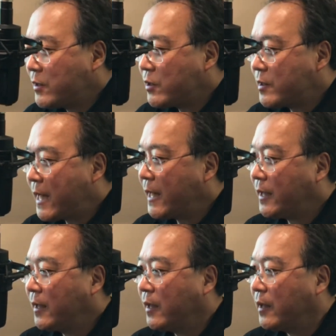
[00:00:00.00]
to
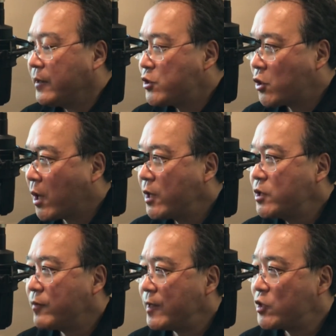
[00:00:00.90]
take
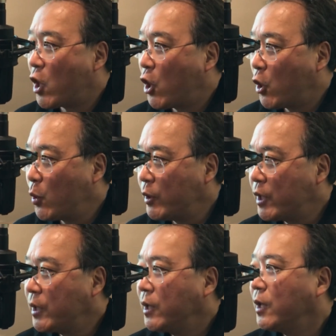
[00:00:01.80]
charge of its own